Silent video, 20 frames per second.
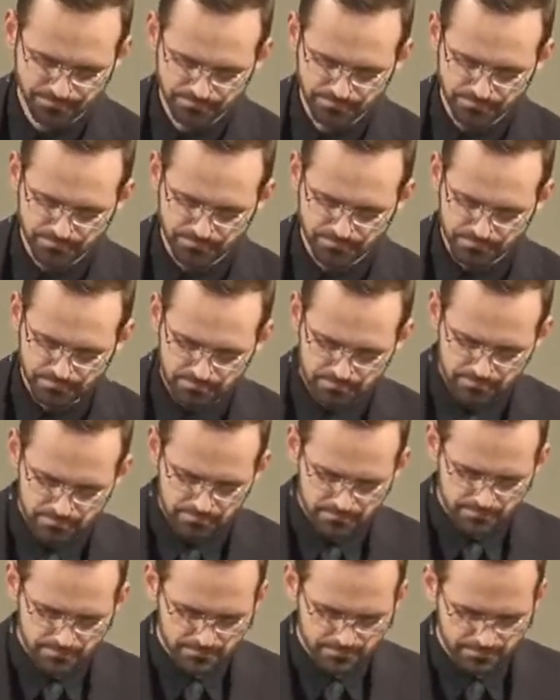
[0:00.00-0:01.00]

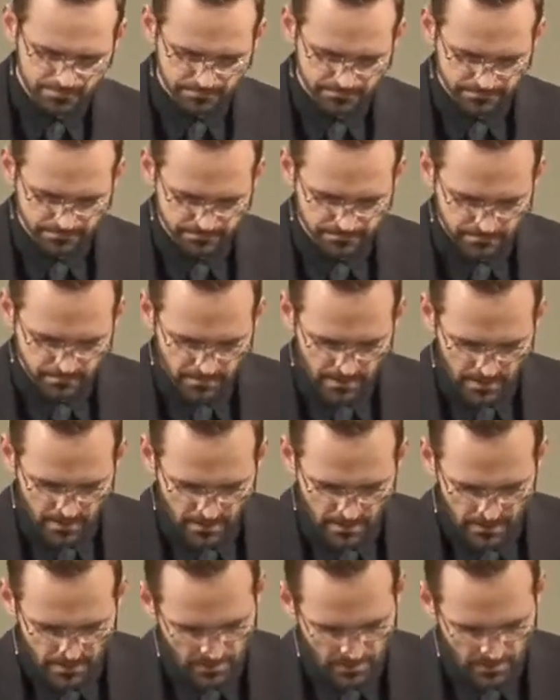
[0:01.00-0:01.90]
(no one is talking)